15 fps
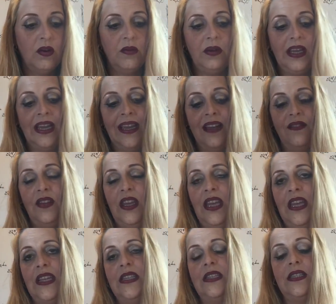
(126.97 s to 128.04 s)
what we have
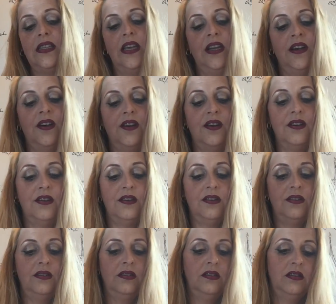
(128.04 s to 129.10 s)
is
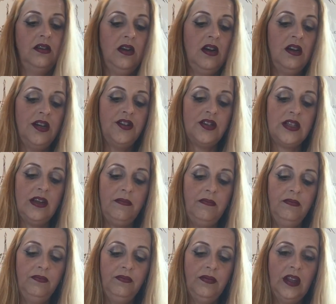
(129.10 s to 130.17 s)
our Hydroslim.